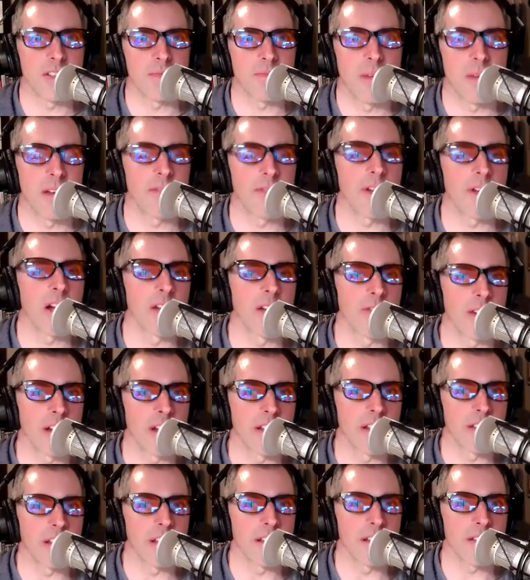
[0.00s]
my
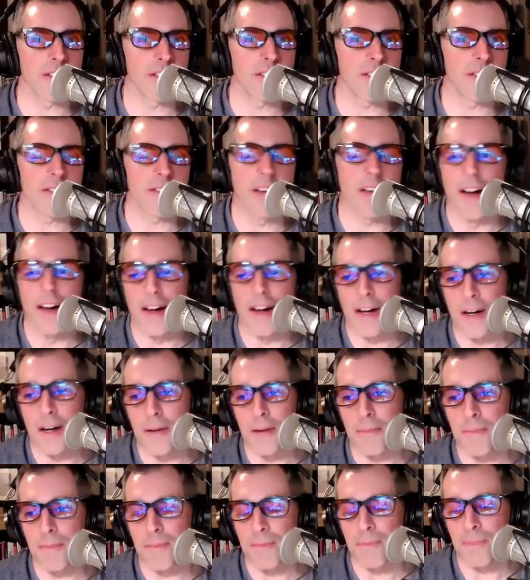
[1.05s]
firefighting days.
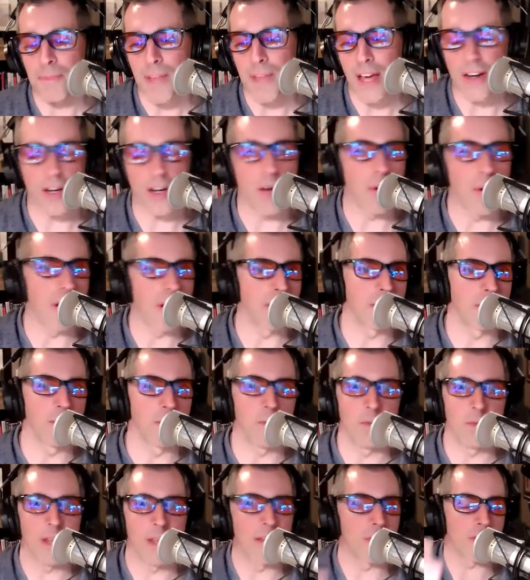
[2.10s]
Um, I don't know what
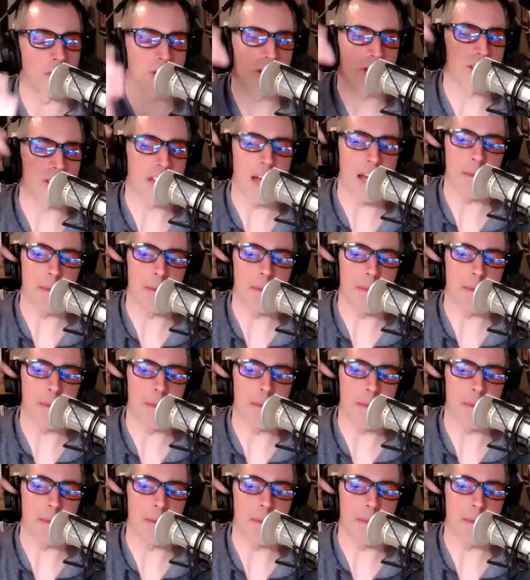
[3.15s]
level she's at,